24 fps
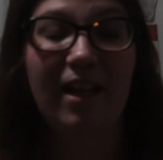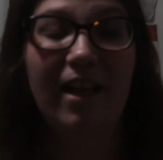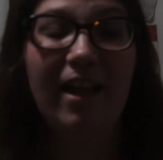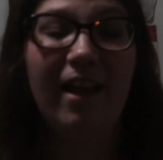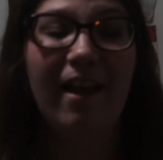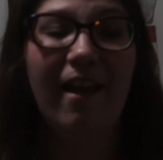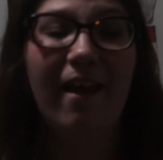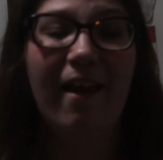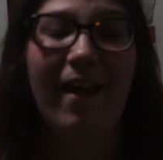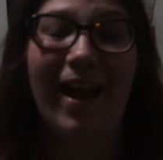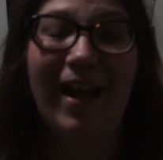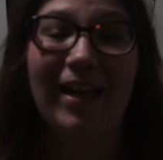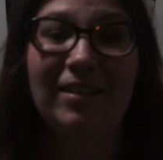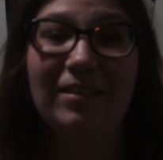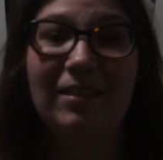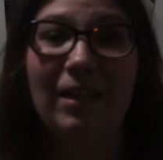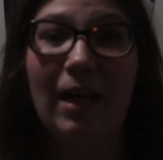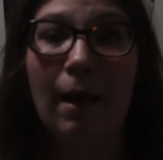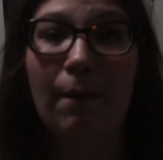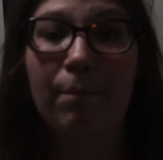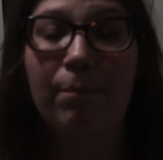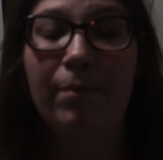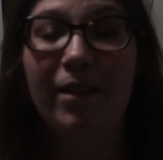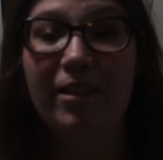It had
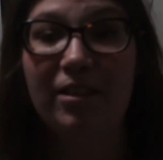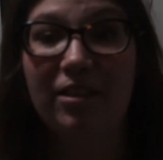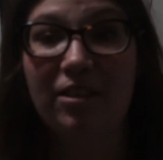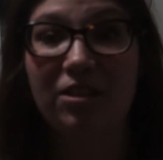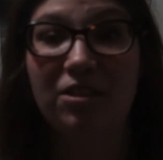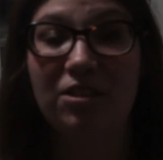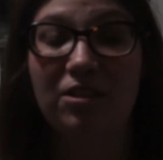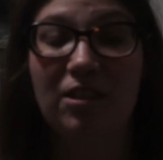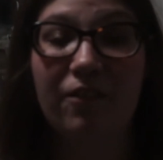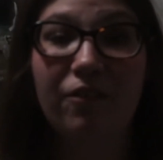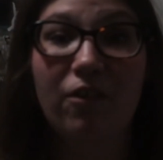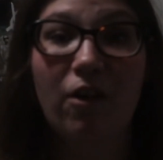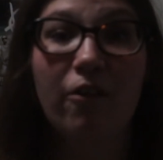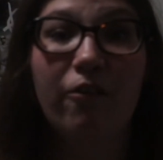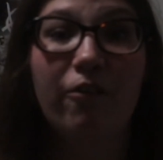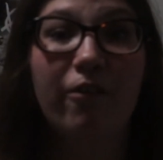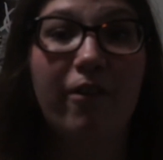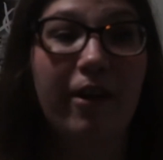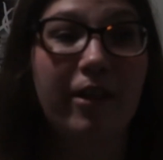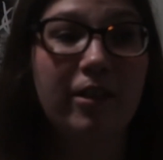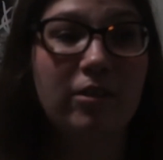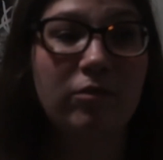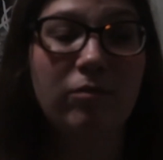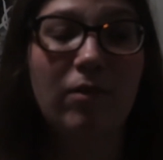Japanese and stuff
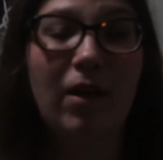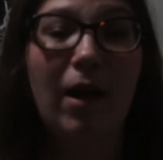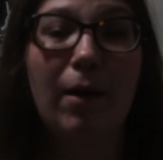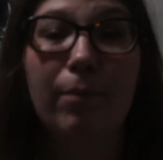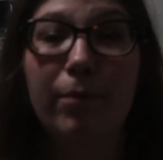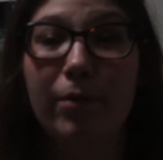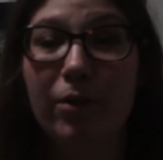over it as well,